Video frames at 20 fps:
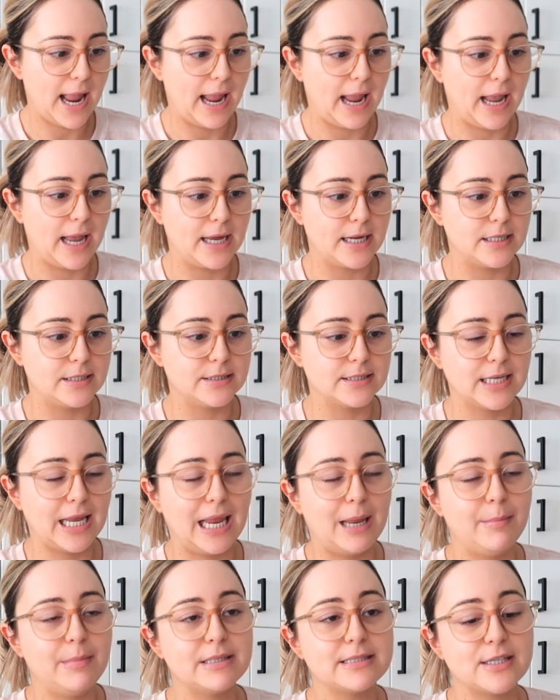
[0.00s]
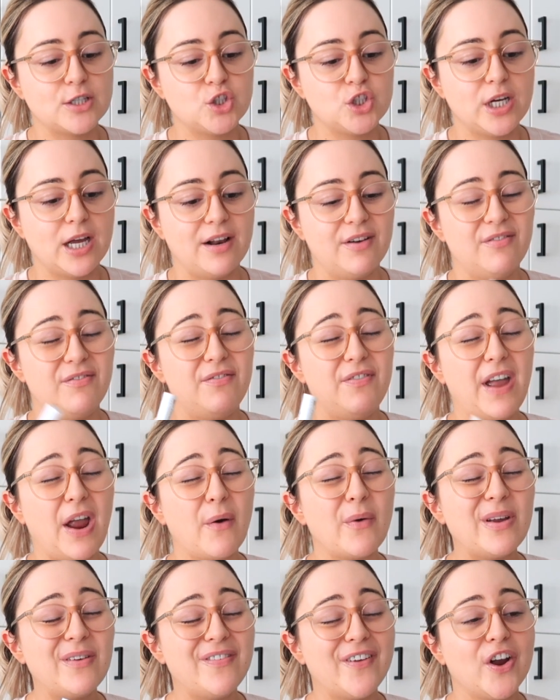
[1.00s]
And Amy said she had
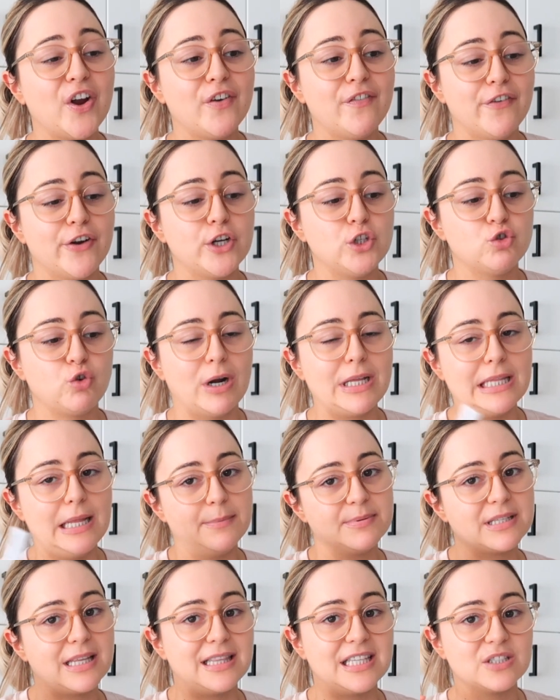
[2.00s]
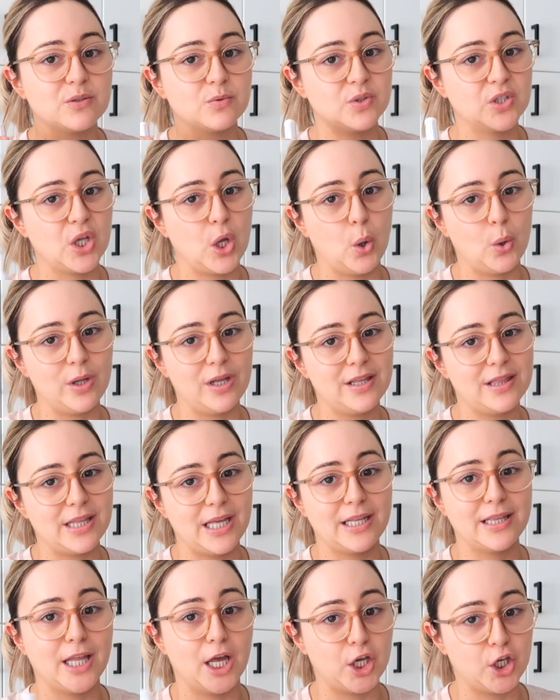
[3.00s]
very, very, very dry lips and this was the only
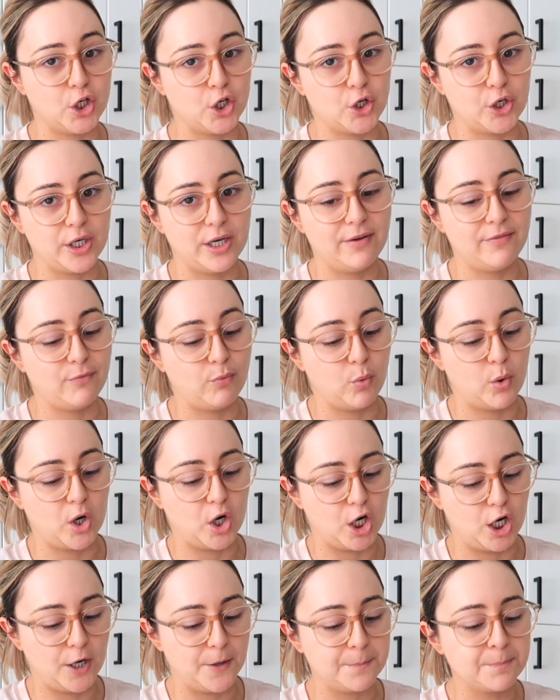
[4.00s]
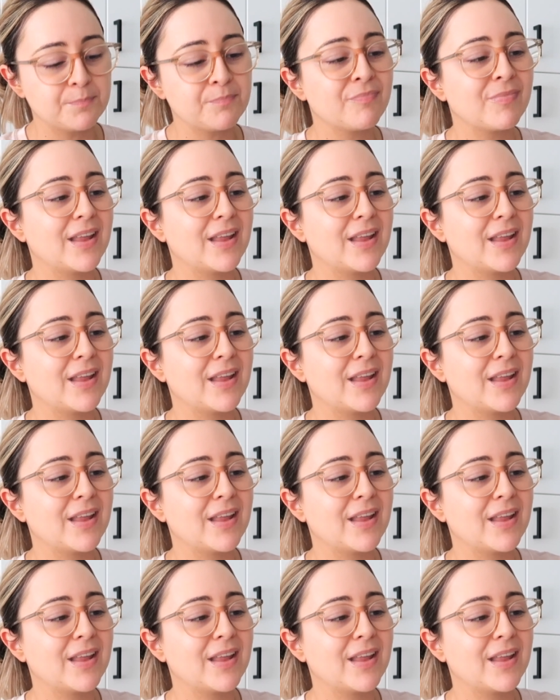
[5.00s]
thing that cured it for her.